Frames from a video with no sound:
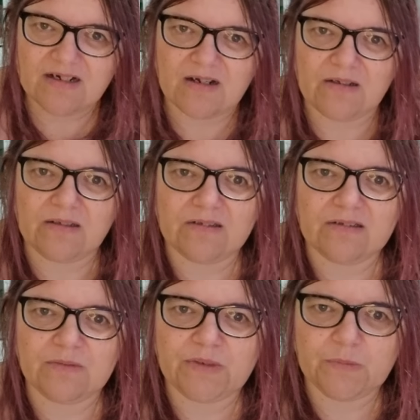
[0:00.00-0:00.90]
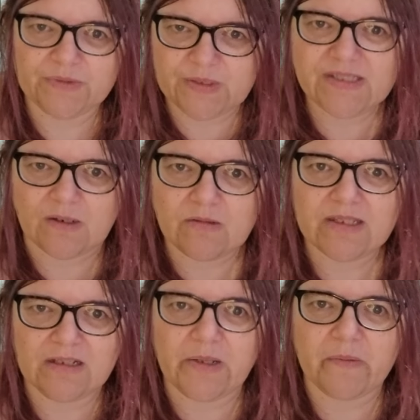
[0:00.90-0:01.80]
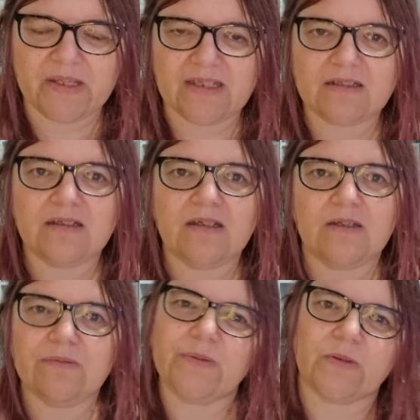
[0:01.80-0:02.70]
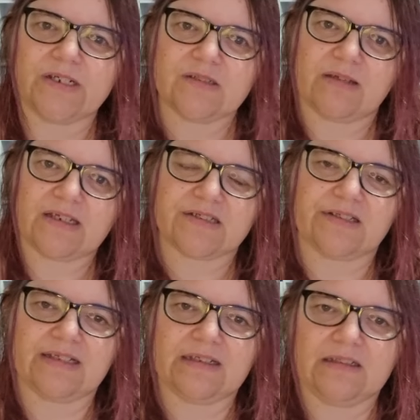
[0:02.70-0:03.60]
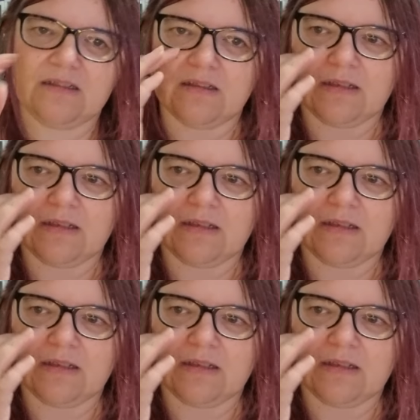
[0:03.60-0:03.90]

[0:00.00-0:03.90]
on with the Sulky Glowy for it to actually